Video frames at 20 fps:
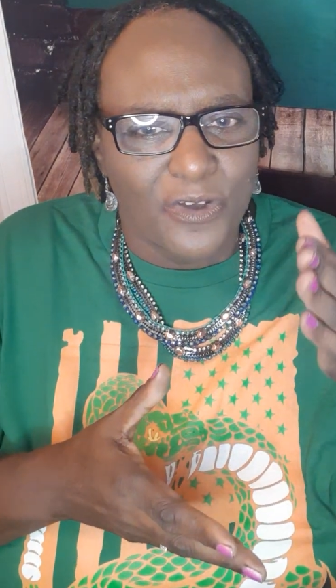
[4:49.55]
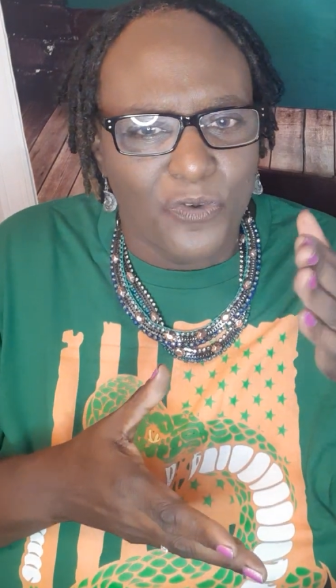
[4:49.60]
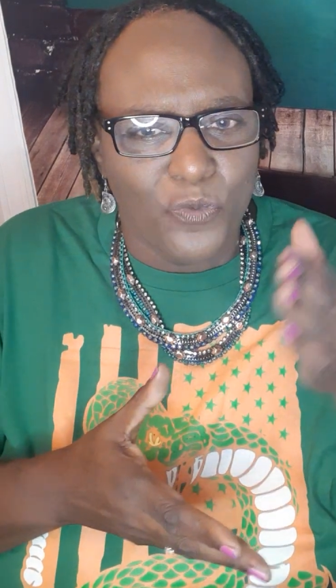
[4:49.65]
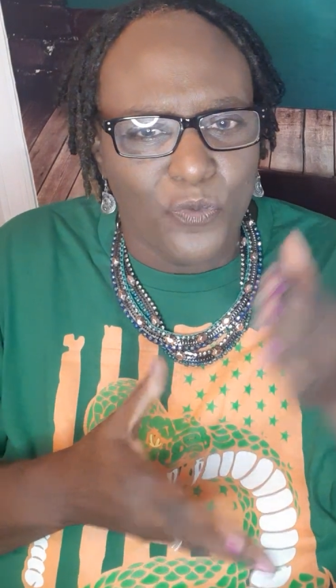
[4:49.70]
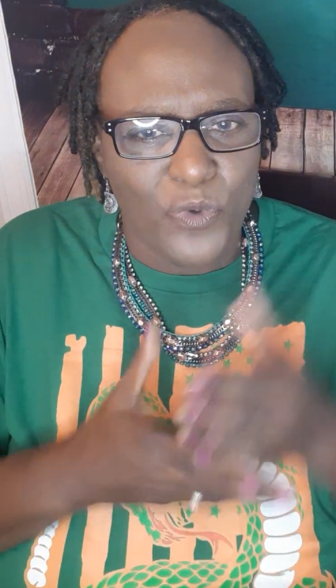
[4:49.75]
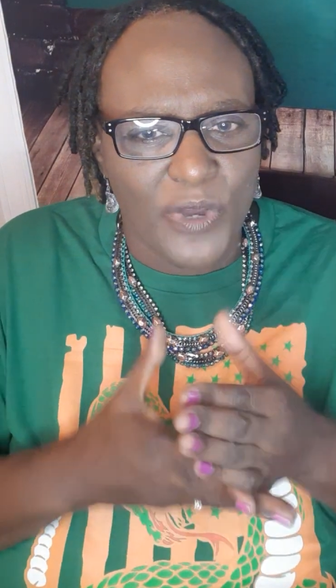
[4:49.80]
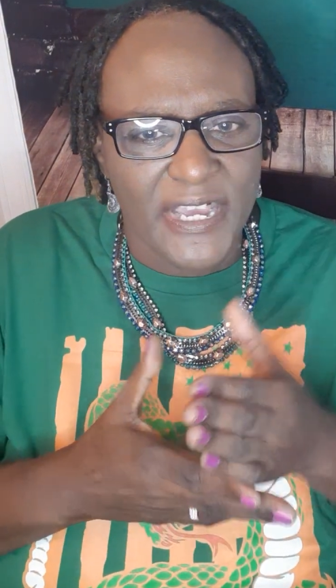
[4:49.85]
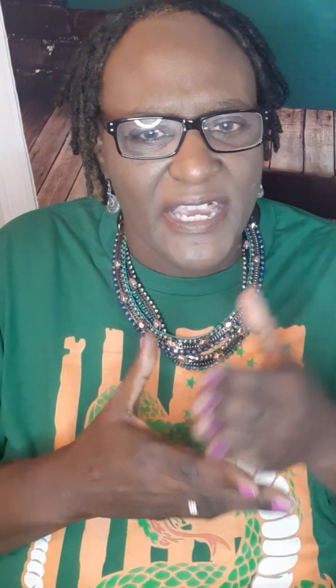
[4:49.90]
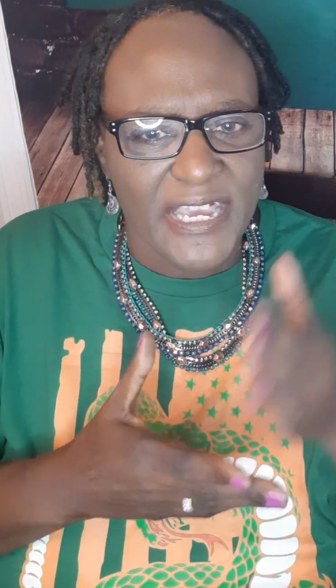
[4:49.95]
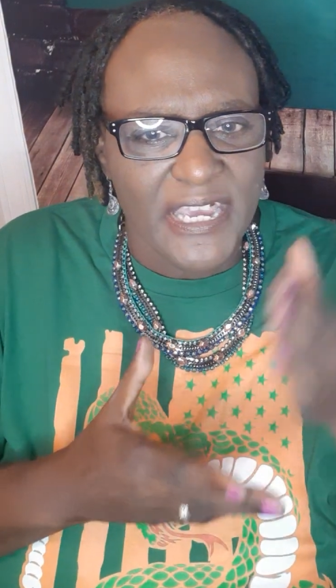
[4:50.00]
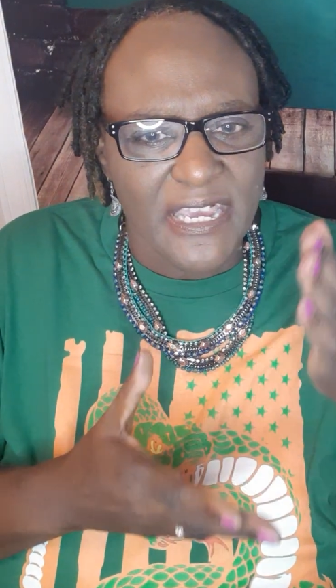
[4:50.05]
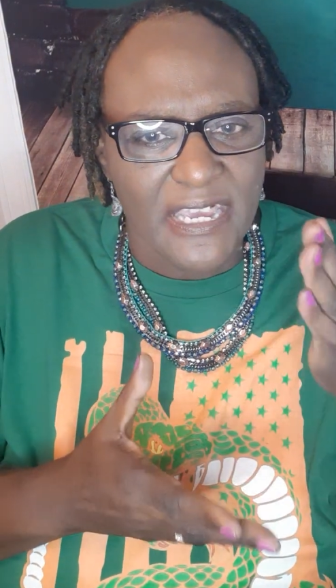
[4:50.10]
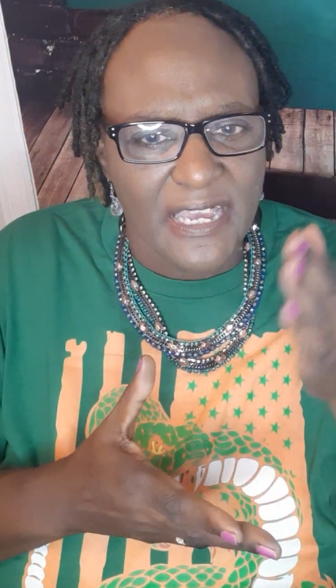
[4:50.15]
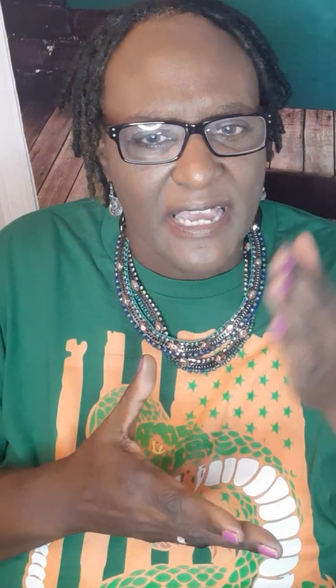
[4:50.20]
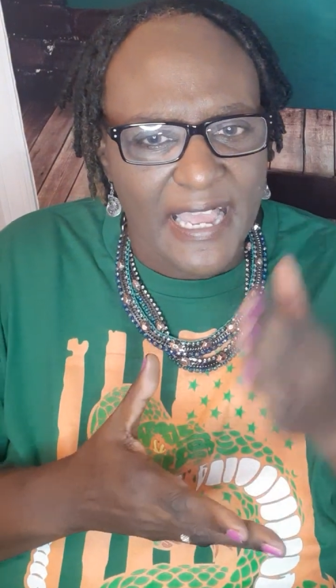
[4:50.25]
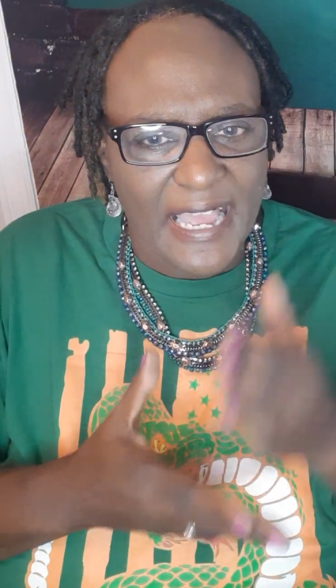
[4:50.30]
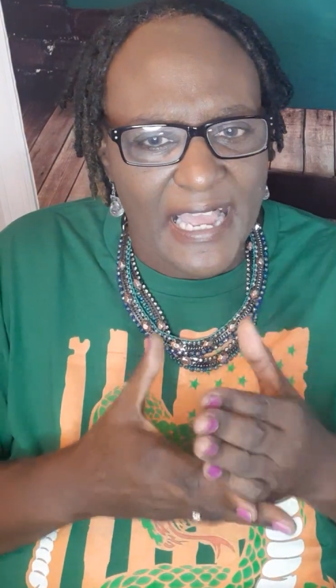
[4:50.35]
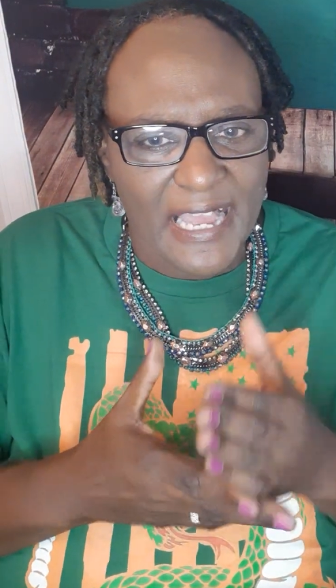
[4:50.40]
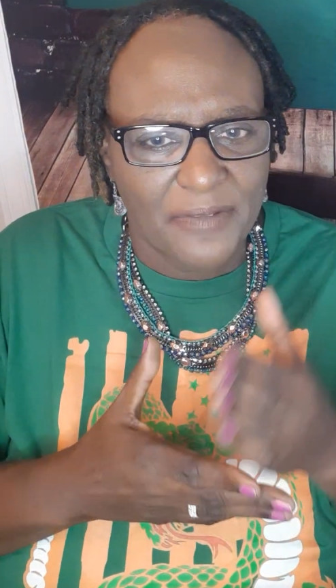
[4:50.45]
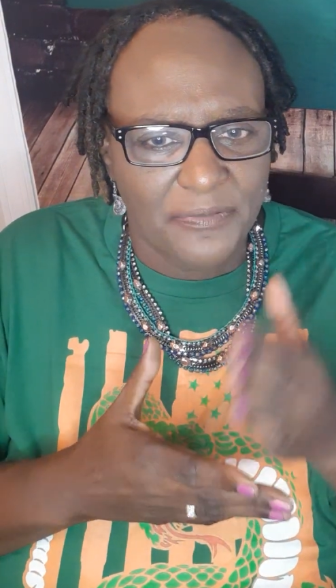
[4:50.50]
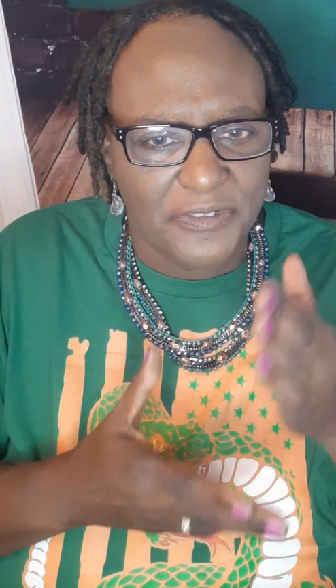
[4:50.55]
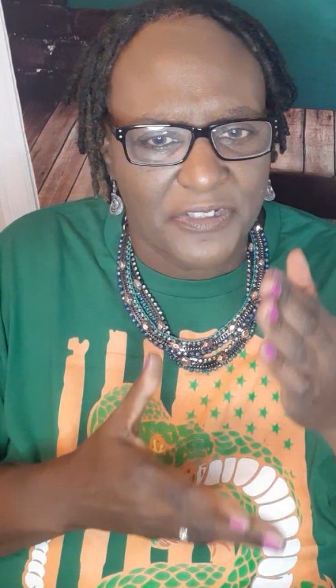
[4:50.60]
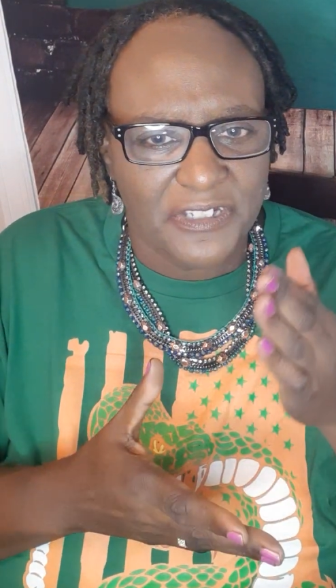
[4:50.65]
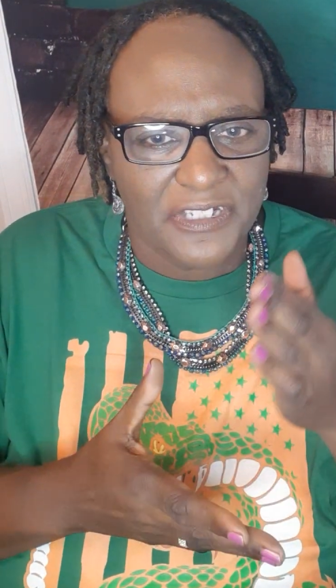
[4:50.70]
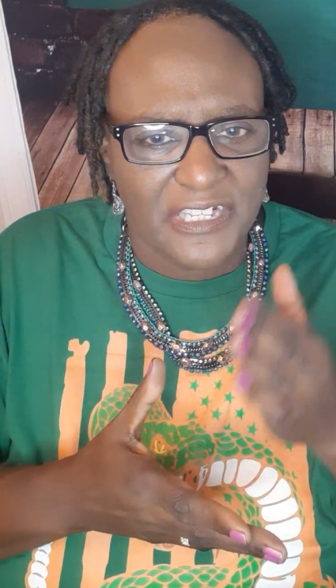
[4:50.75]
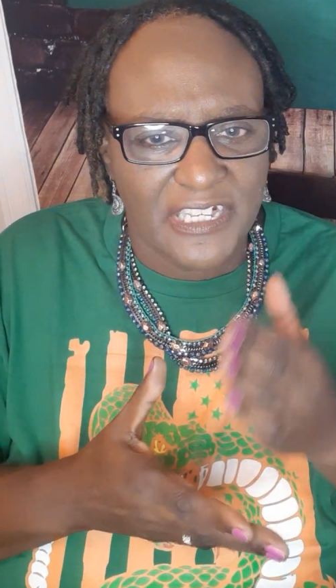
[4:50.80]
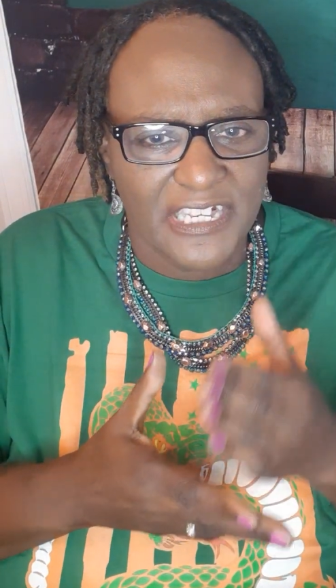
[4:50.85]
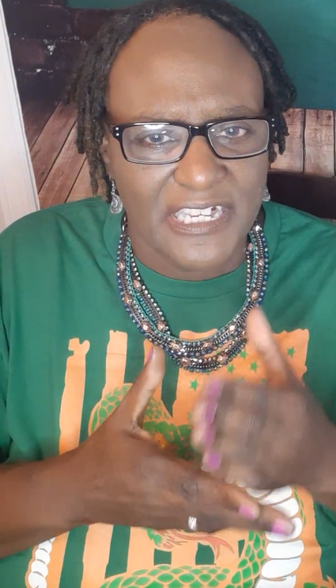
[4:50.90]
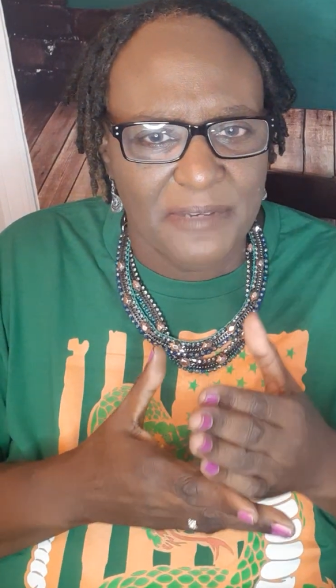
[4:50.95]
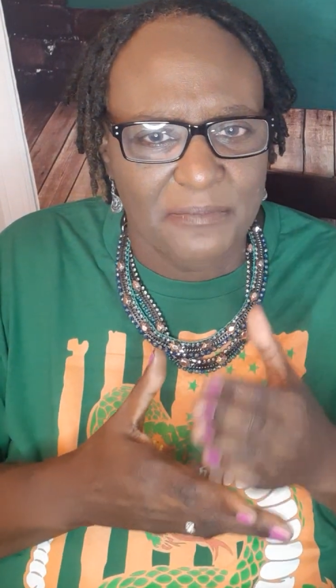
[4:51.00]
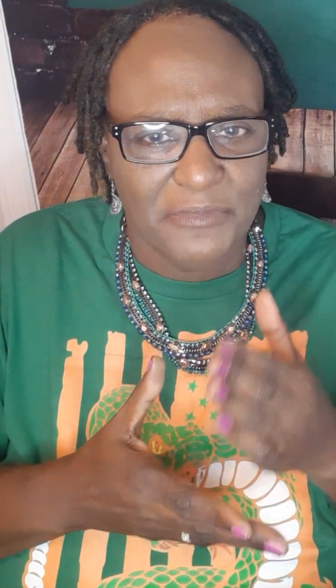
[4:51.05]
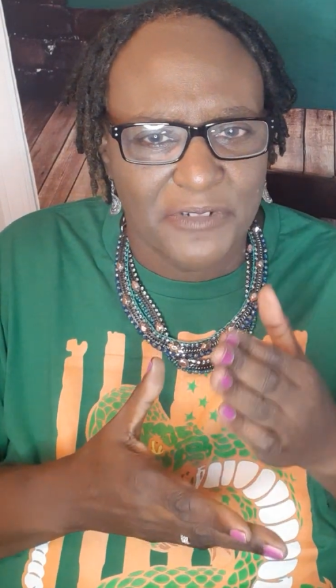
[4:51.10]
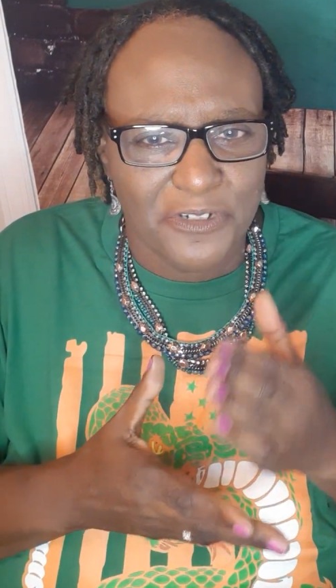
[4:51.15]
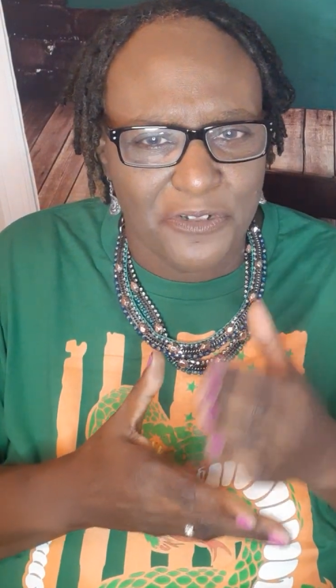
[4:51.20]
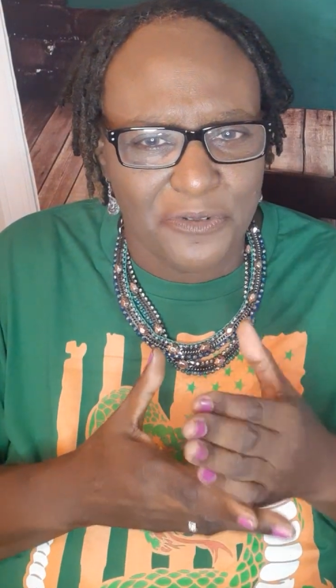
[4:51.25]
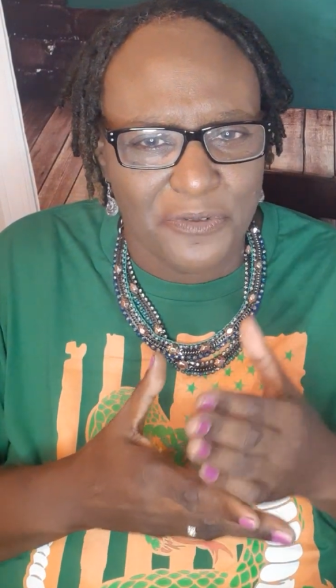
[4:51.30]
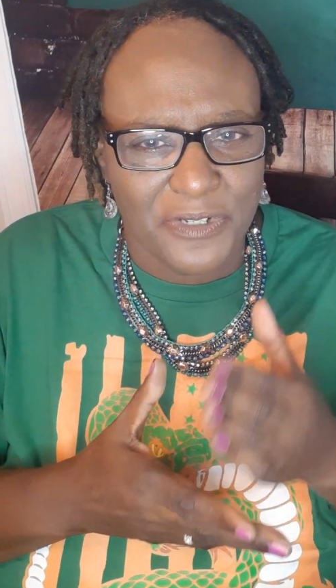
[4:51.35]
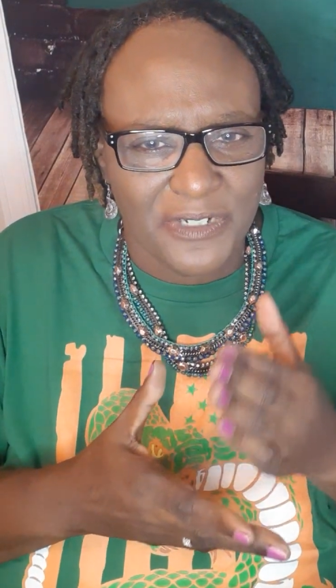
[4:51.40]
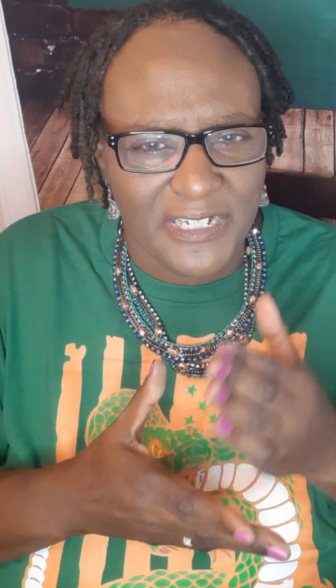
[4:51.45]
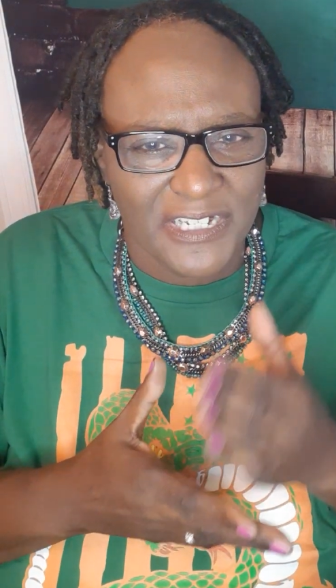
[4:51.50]
We have to keep
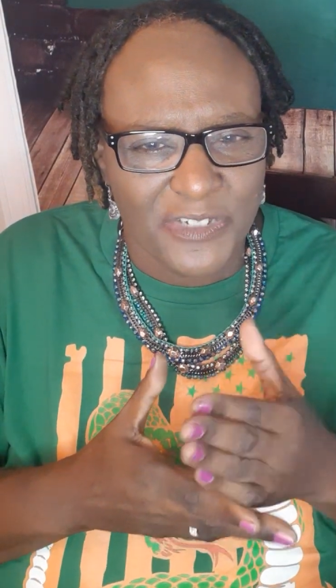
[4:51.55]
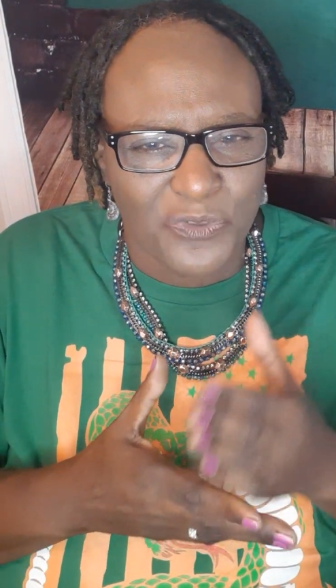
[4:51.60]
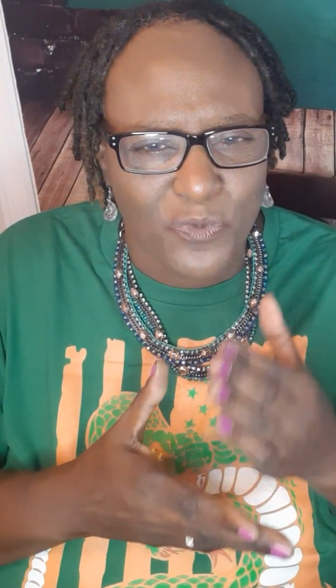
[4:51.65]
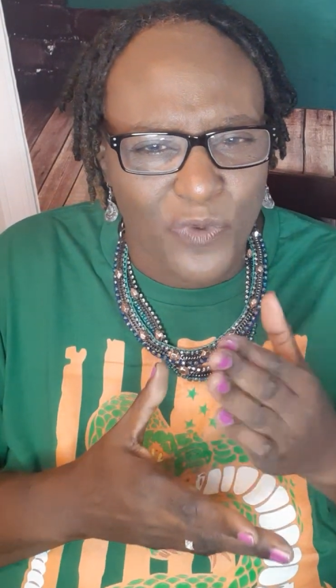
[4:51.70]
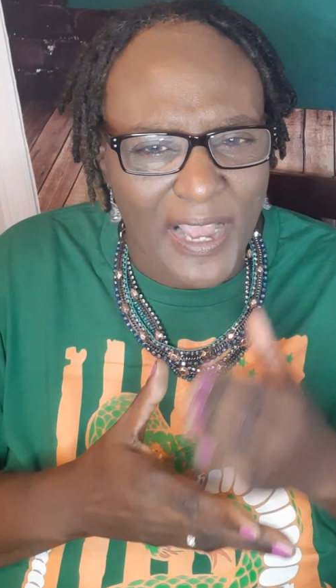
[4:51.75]
doing this.